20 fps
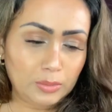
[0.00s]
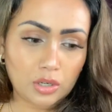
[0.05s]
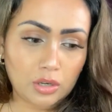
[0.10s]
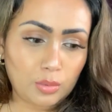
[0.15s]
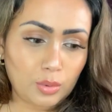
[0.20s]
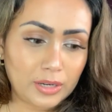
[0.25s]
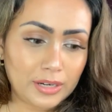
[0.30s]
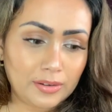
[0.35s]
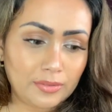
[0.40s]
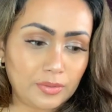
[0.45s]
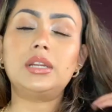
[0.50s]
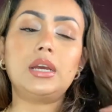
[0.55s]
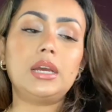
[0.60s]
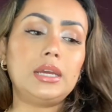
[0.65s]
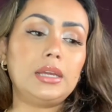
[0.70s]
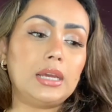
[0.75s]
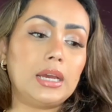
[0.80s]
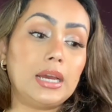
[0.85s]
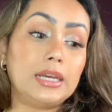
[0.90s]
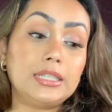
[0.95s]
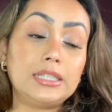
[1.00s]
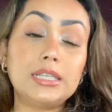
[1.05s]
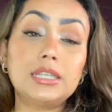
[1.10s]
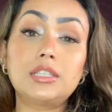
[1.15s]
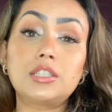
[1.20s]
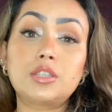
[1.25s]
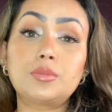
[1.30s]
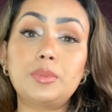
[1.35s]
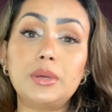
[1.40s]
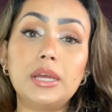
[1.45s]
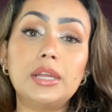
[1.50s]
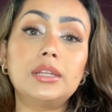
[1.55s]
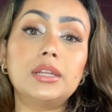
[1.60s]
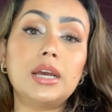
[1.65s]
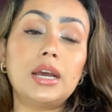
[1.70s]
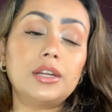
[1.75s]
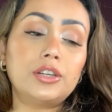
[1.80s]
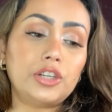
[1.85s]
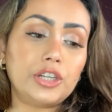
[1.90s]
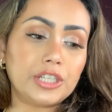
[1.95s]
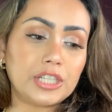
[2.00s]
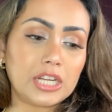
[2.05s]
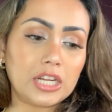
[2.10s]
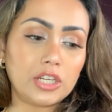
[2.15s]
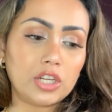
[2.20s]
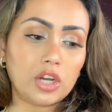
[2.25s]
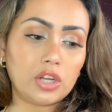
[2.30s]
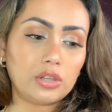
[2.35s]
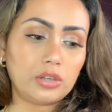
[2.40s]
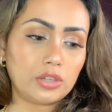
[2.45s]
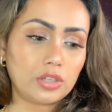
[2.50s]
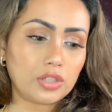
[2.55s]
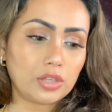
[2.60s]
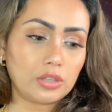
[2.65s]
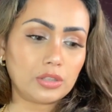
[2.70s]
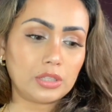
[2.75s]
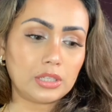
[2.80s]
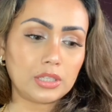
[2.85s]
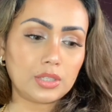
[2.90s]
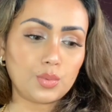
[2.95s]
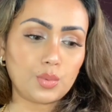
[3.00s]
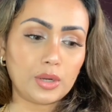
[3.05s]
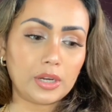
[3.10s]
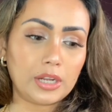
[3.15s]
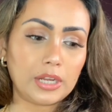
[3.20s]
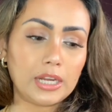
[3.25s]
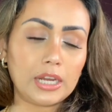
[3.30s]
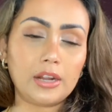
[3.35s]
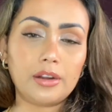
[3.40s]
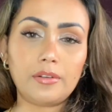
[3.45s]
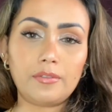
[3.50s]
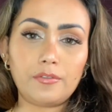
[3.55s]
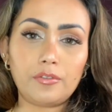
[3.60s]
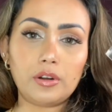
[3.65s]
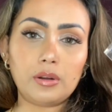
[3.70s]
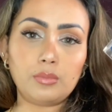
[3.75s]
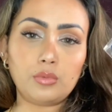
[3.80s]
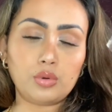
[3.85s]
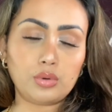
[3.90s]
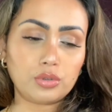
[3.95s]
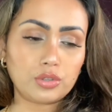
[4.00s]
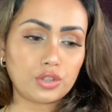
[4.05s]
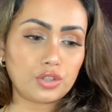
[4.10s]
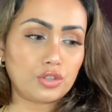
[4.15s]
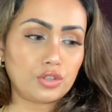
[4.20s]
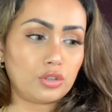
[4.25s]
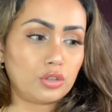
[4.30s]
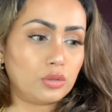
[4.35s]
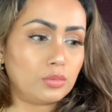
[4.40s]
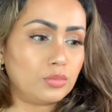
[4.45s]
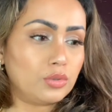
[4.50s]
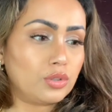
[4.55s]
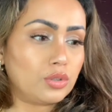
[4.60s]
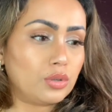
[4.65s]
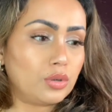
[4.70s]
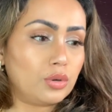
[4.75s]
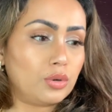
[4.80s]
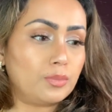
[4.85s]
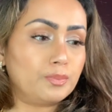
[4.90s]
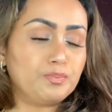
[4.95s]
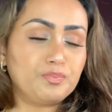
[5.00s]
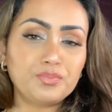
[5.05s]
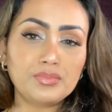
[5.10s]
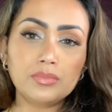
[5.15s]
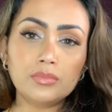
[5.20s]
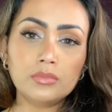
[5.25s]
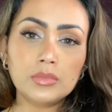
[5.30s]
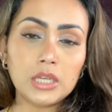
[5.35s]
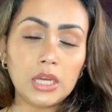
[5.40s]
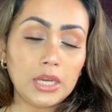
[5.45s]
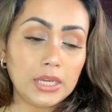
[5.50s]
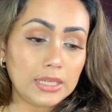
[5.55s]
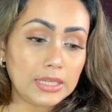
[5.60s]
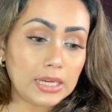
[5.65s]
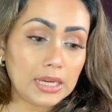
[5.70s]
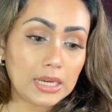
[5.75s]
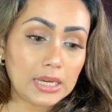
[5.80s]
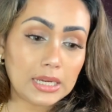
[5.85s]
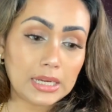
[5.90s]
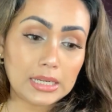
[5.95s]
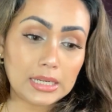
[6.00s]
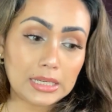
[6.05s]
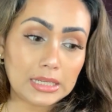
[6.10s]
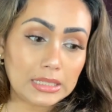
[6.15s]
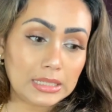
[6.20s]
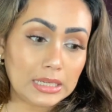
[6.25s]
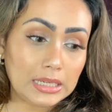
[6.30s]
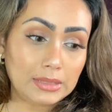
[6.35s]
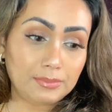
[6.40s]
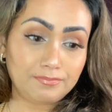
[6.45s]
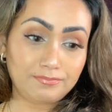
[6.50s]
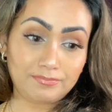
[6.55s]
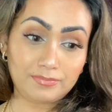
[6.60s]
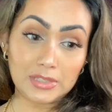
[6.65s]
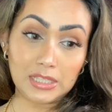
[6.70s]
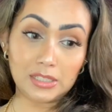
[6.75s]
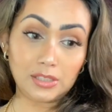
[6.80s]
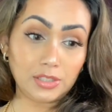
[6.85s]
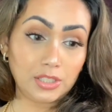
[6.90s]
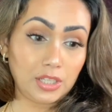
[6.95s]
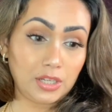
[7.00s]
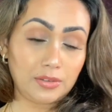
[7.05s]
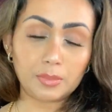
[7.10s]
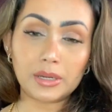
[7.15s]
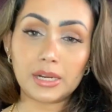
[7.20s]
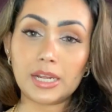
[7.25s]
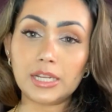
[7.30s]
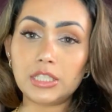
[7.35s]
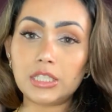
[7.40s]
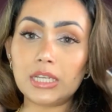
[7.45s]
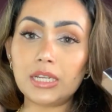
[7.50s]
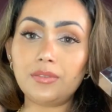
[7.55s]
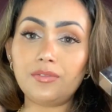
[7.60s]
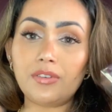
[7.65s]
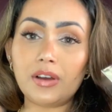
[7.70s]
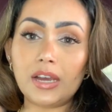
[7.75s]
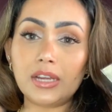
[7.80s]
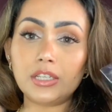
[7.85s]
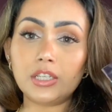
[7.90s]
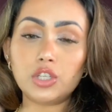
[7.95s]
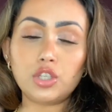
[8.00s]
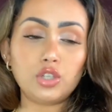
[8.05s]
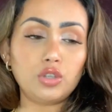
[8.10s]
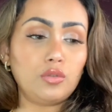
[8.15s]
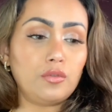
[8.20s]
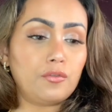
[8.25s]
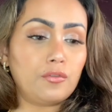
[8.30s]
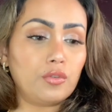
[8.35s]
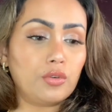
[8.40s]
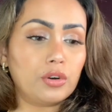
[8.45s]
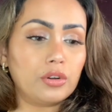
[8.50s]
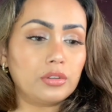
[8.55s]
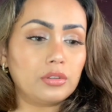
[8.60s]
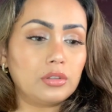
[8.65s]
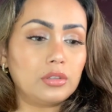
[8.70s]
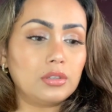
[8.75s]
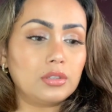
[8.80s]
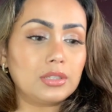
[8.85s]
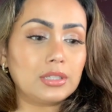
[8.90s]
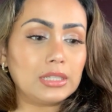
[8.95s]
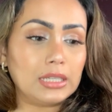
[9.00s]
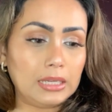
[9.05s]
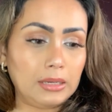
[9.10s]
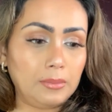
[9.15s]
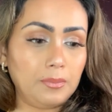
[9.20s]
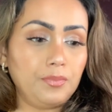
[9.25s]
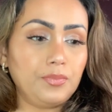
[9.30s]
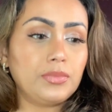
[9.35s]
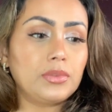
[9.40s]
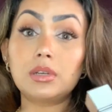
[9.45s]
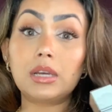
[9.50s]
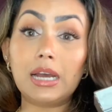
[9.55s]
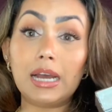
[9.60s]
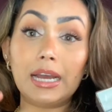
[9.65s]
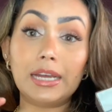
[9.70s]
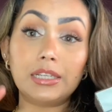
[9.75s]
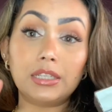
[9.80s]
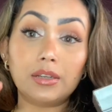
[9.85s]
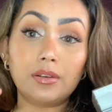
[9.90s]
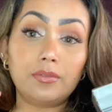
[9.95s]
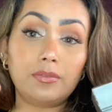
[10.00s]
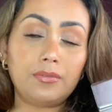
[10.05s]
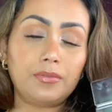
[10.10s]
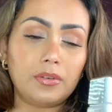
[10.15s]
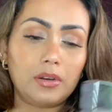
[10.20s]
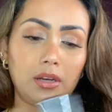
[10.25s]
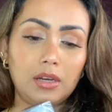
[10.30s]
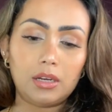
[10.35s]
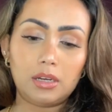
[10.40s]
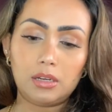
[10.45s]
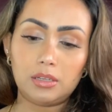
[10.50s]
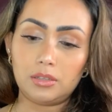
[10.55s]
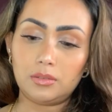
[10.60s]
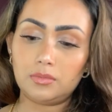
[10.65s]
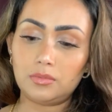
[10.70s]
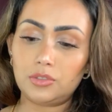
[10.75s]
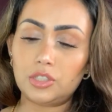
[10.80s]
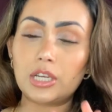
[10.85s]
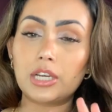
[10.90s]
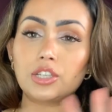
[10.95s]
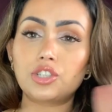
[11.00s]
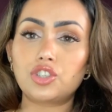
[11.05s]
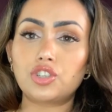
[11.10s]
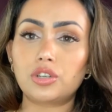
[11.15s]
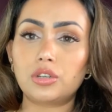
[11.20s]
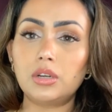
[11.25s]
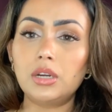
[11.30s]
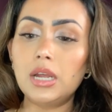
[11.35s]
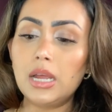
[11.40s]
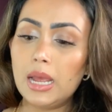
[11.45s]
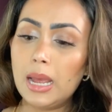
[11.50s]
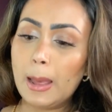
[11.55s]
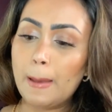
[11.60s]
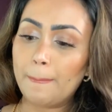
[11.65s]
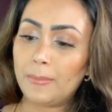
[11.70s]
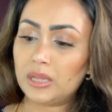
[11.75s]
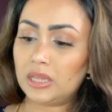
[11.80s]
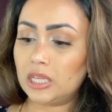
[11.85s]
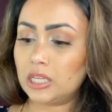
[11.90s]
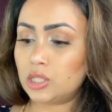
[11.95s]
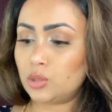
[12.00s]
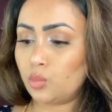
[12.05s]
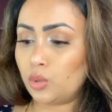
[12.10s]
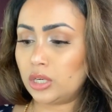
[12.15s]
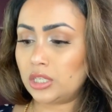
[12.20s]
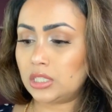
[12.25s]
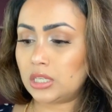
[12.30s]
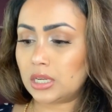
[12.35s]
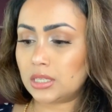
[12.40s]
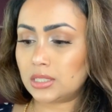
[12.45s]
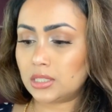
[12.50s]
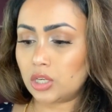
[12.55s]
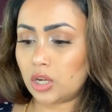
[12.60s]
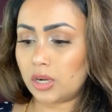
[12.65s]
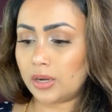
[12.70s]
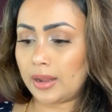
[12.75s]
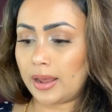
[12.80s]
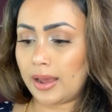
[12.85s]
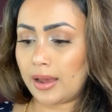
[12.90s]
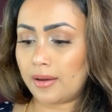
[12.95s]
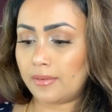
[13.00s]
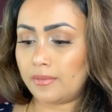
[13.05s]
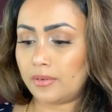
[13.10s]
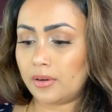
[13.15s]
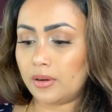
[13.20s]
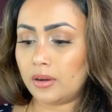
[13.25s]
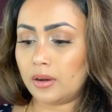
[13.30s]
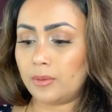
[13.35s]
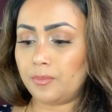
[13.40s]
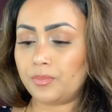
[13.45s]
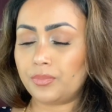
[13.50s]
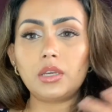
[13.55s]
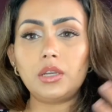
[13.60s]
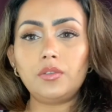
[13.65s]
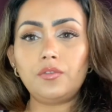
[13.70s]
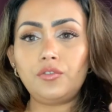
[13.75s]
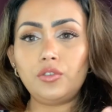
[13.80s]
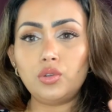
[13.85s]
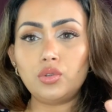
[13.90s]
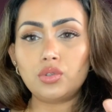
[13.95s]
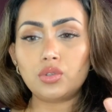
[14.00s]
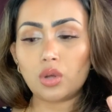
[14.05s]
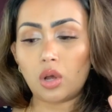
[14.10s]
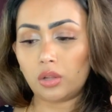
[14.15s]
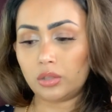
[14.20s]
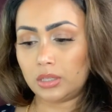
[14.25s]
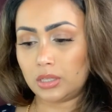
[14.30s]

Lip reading: or whatever. I did spend $110 on this one. I got it from Nordstrom, so yeah, and I'm guilty of it. I did find a dupe for the same kind of texture, but this one does not have infused all the